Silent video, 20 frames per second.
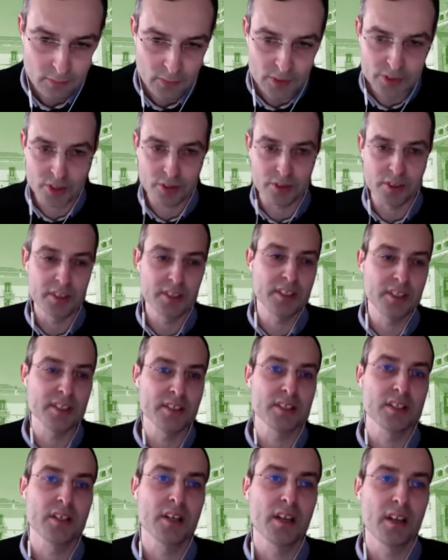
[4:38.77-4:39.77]
So it
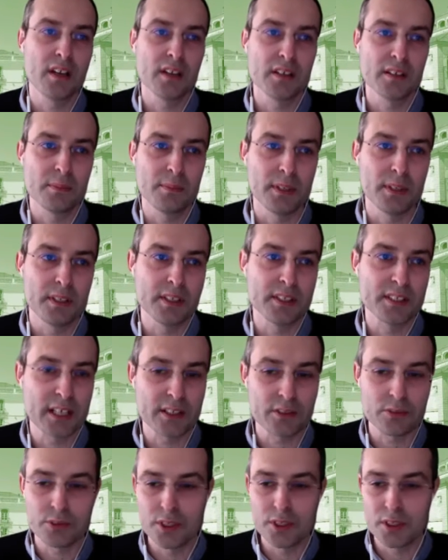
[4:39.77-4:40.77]
is a building
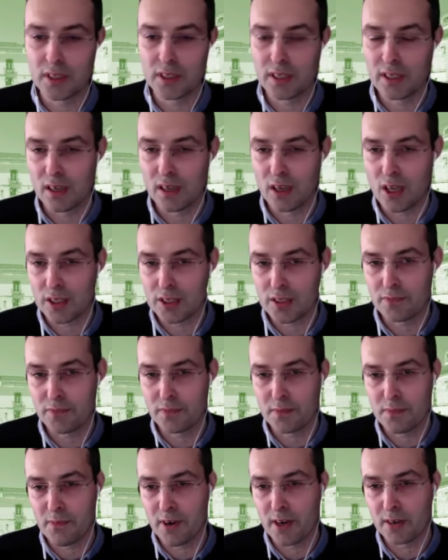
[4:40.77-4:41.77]
sector with a lot of
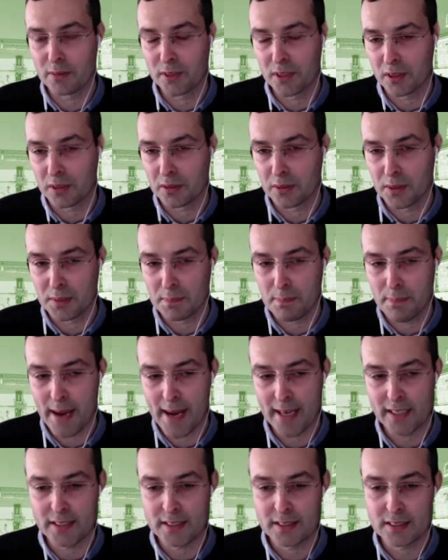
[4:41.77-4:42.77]
environmental
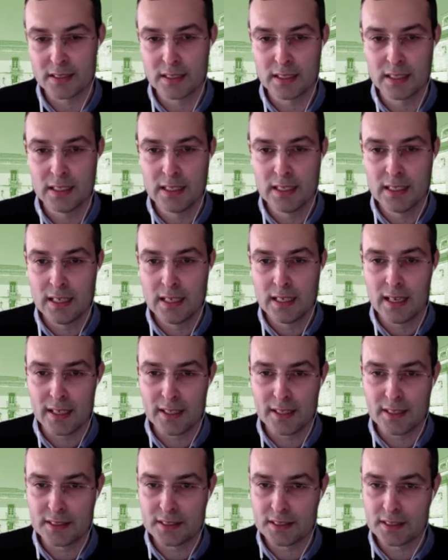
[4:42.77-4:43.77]
impacts,
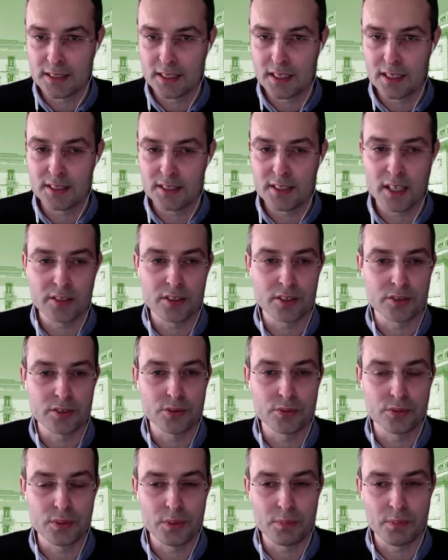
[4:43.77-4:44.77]
and is key sector
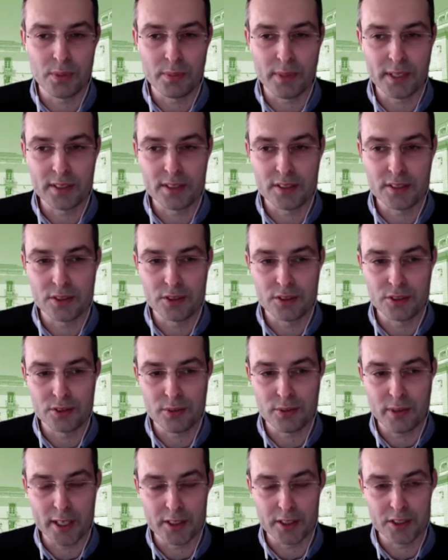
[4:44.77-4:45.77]
to implement new
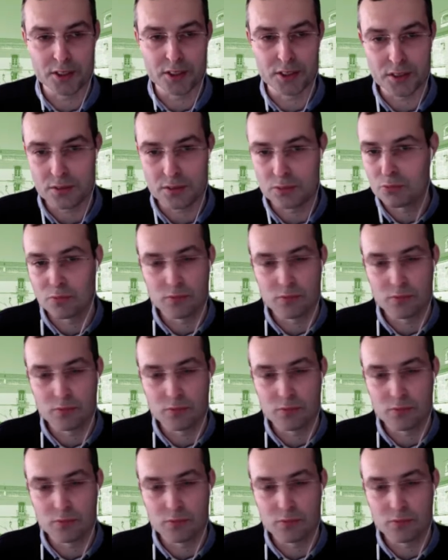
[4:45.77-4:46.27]
strategies.